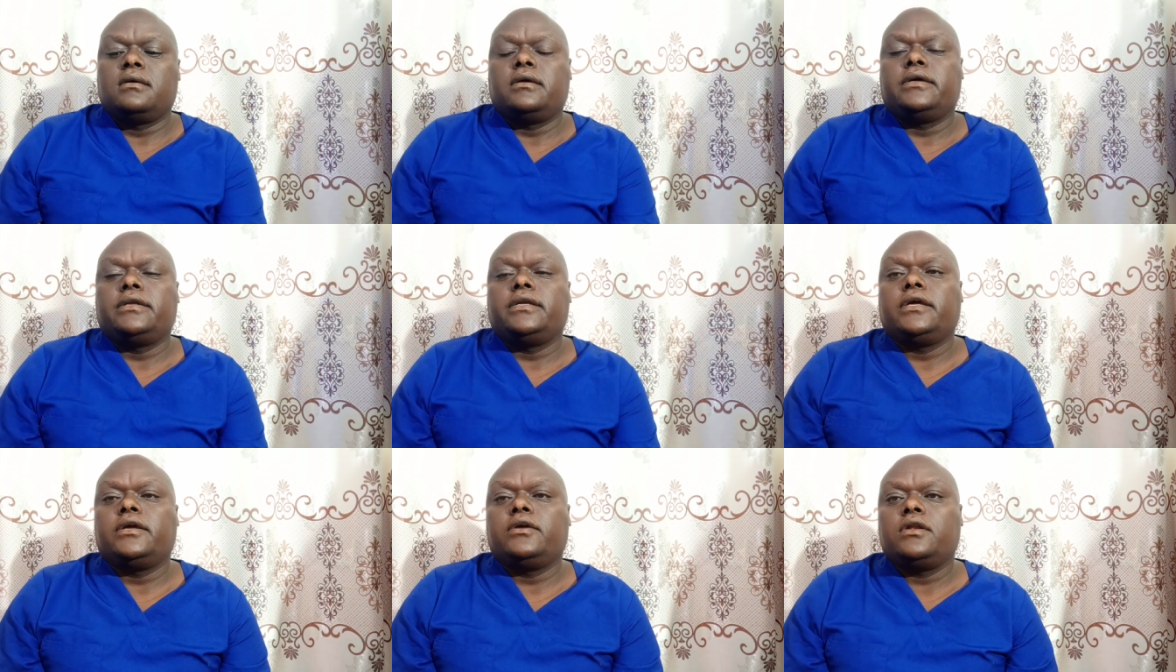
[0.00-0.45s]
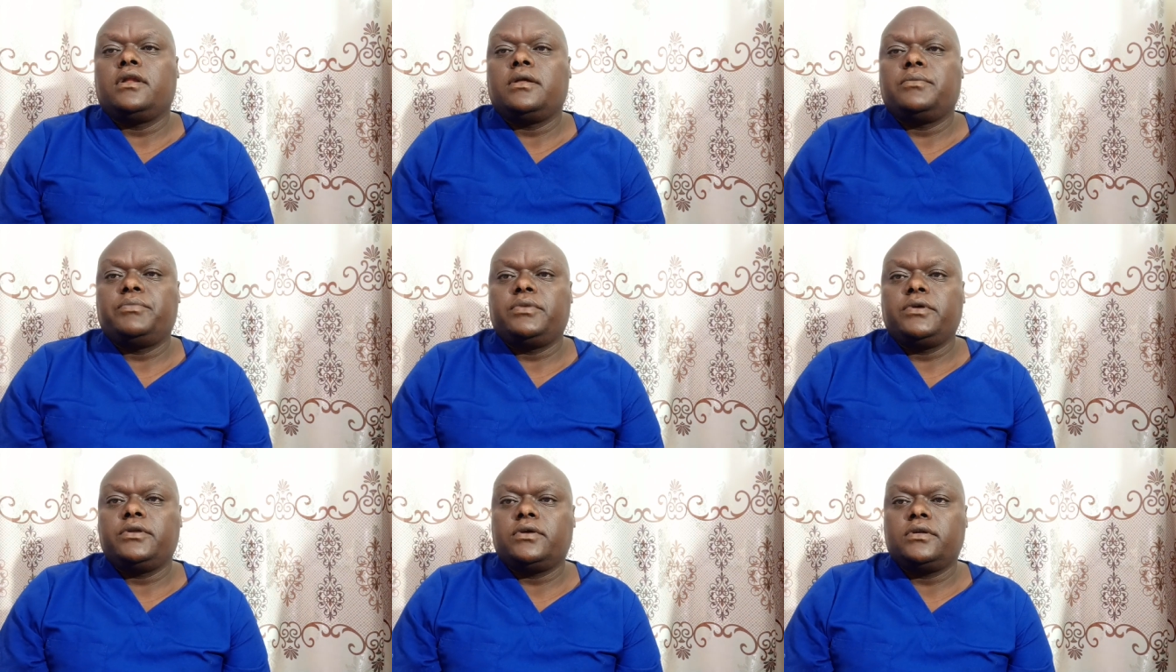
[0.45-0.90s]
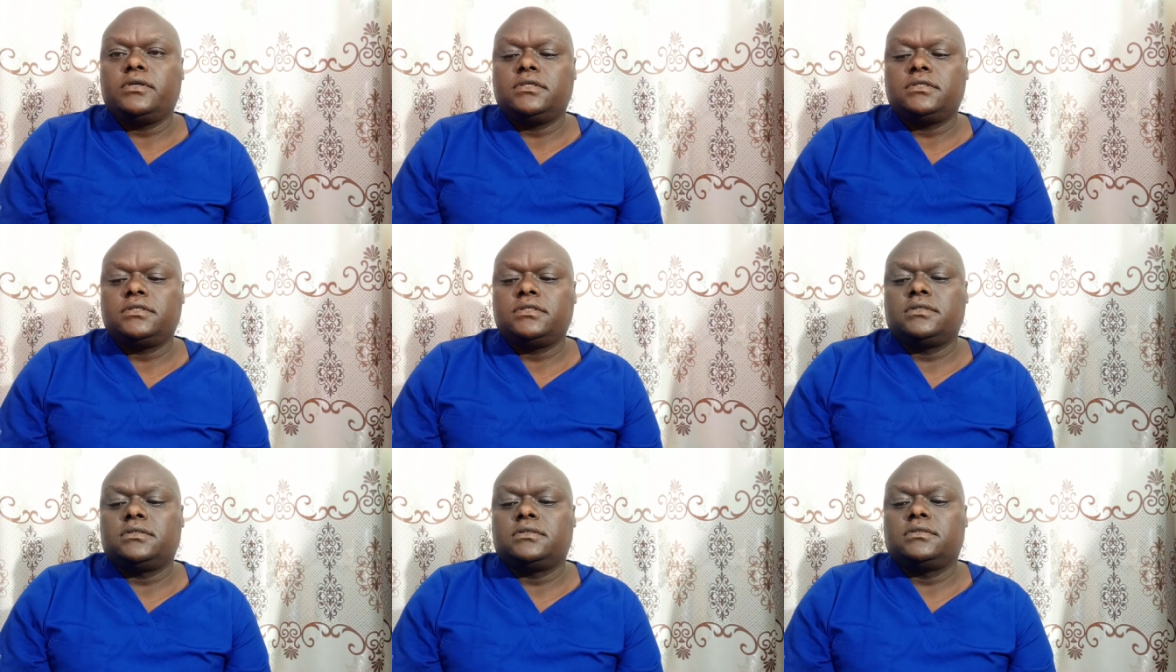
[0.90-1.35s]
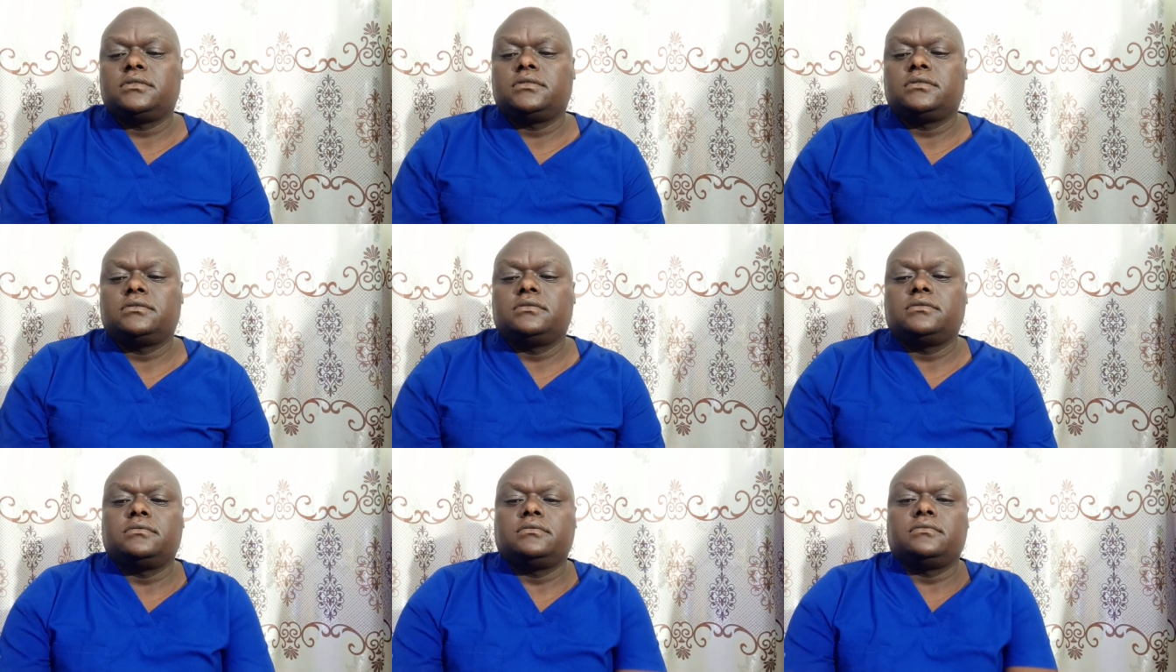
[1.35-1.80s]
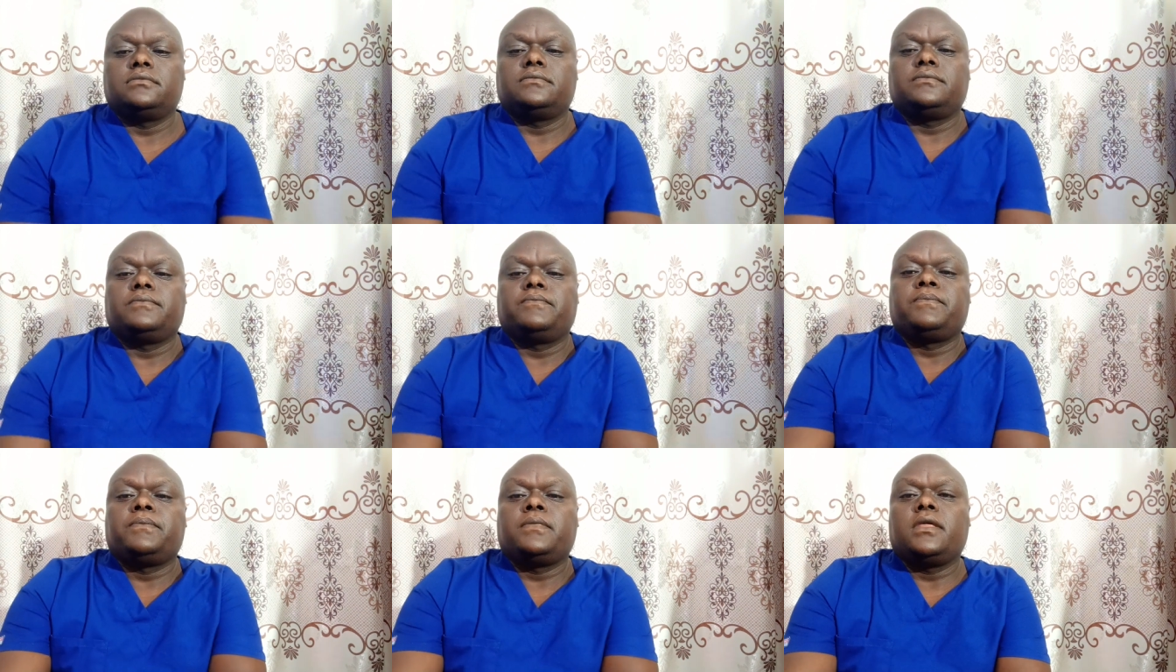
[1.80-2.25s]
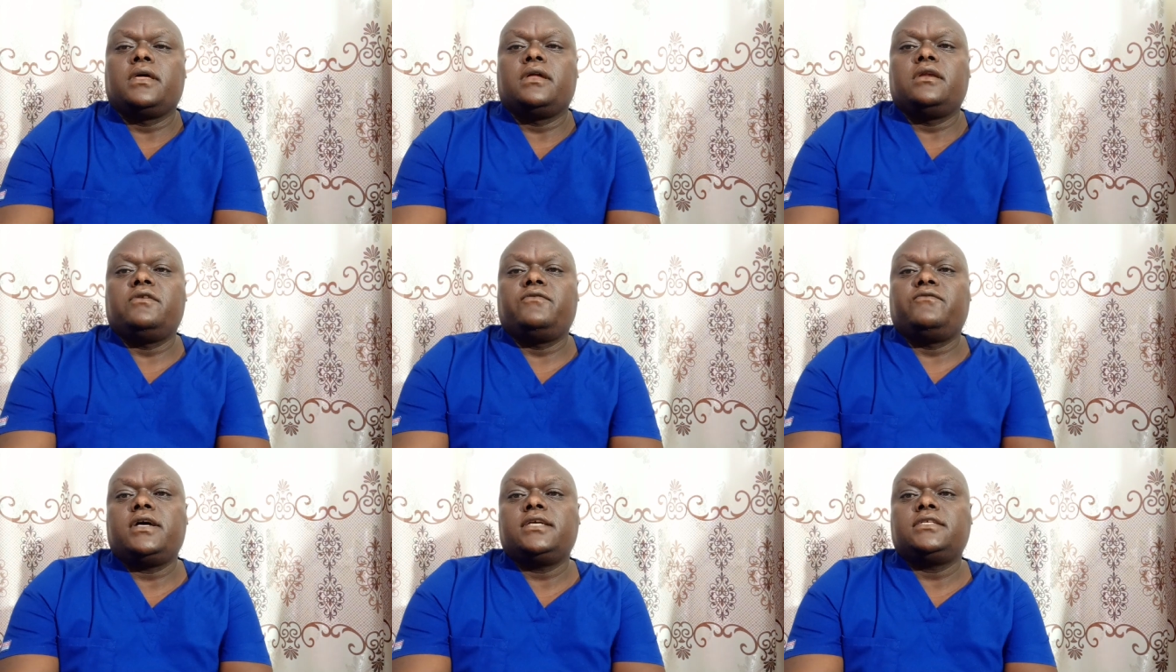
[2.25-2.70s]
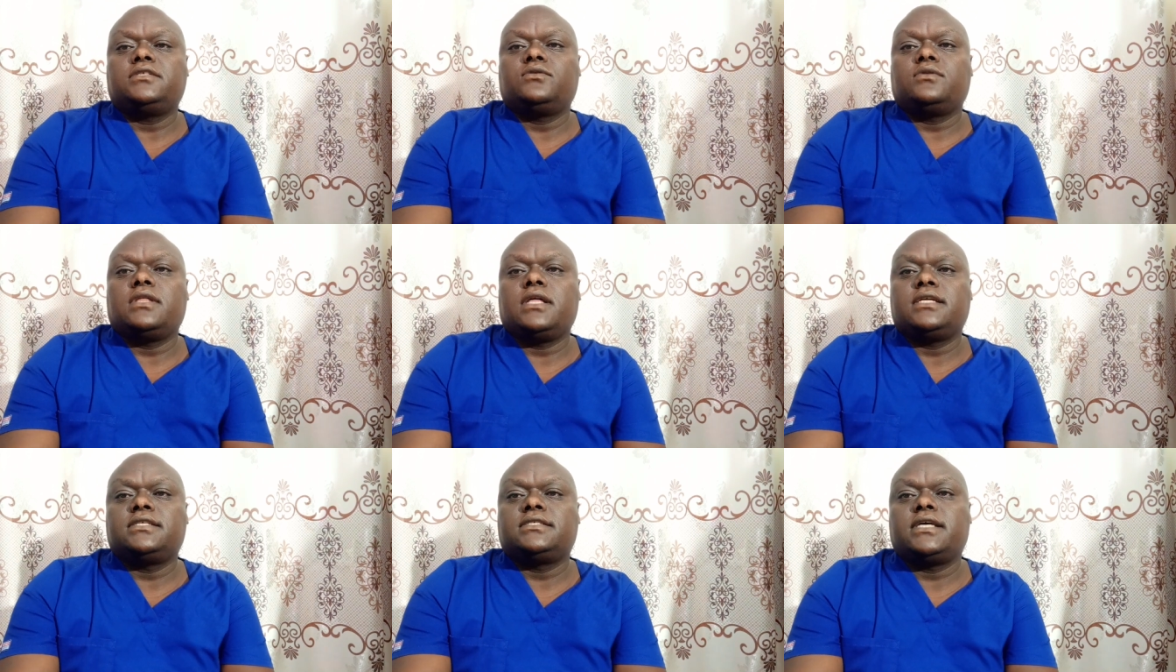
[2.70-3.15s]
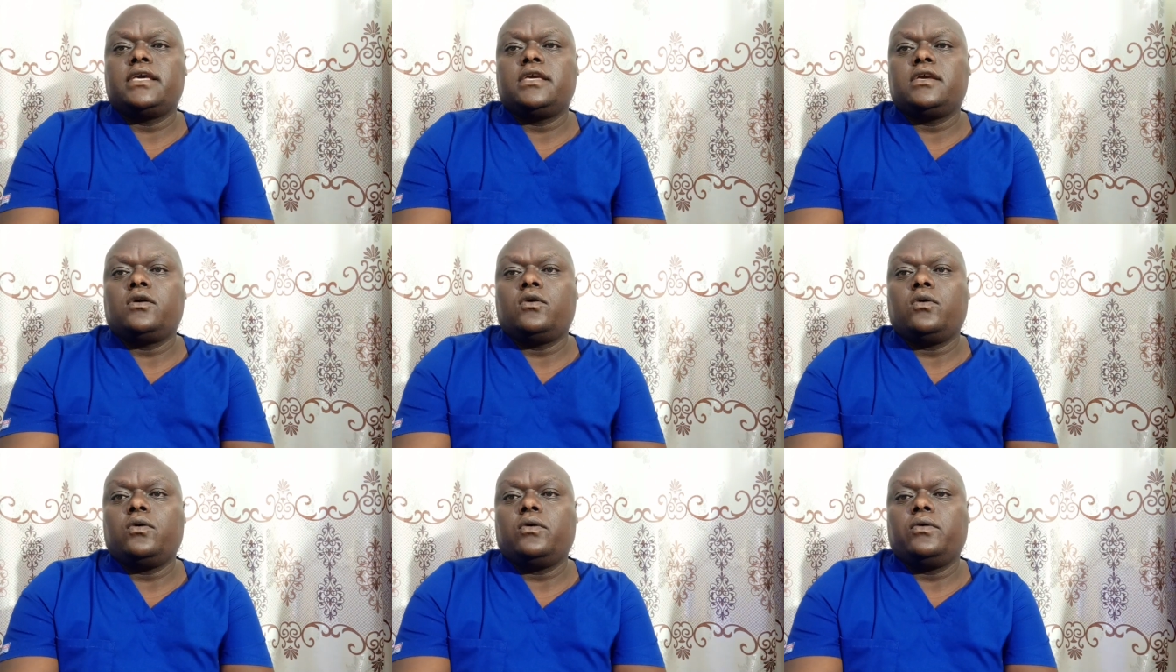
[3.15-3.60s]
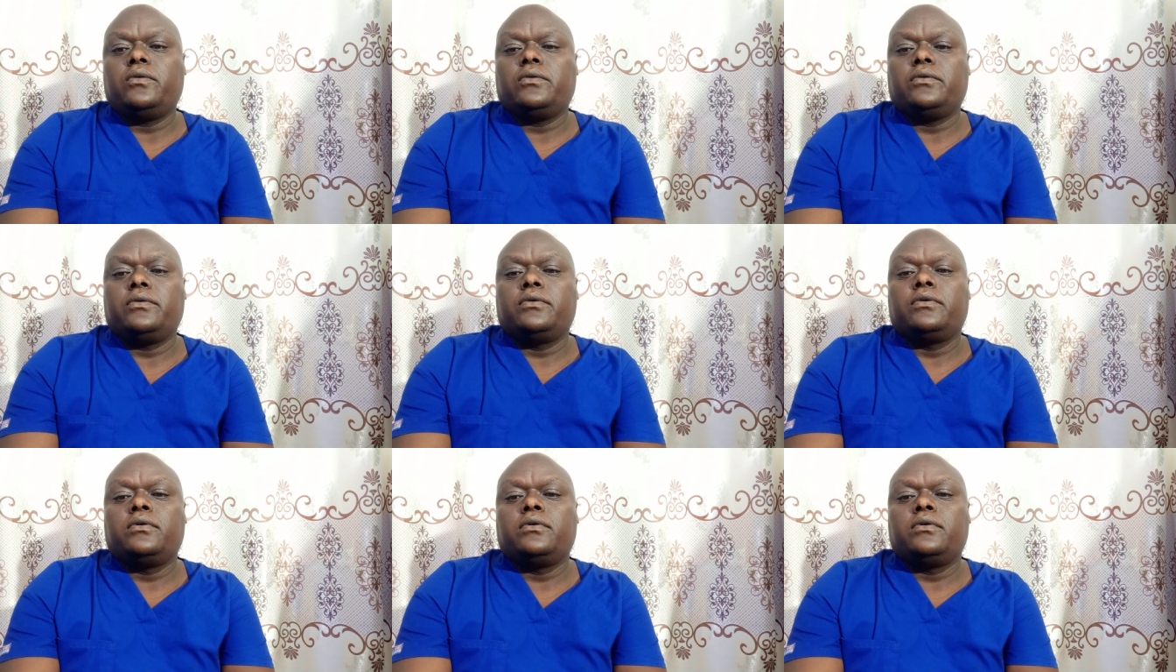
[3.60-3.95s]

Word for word: irregular periods, refers to the cycle,